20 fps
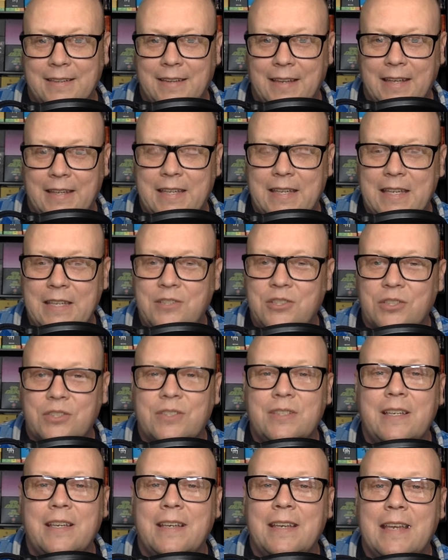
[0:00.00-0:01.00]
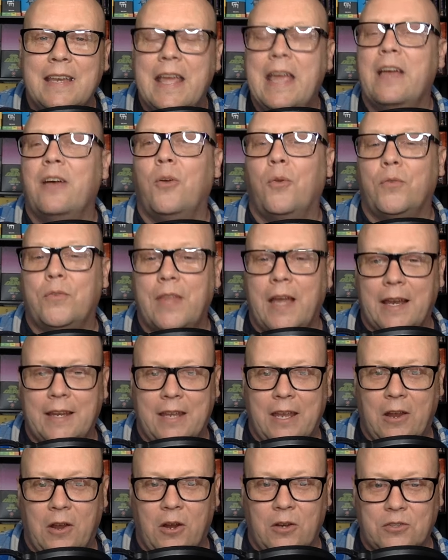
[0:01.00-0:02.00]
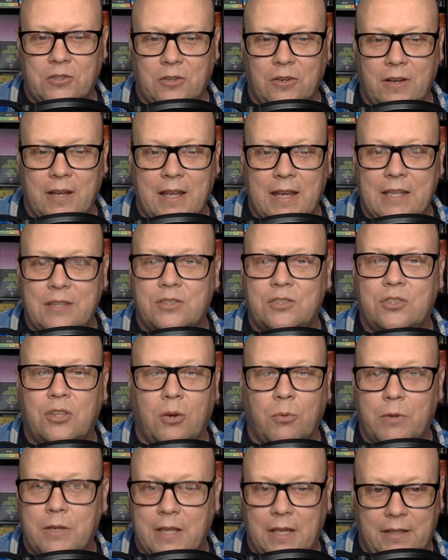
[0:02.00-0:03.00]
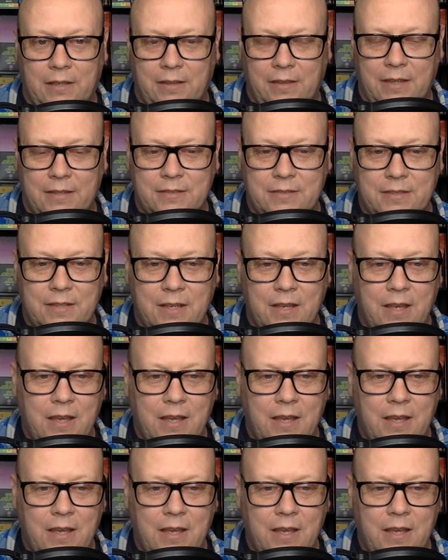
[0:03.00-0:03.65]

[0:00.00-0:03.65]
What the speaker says: Like, he just nails that character and is so ridiculous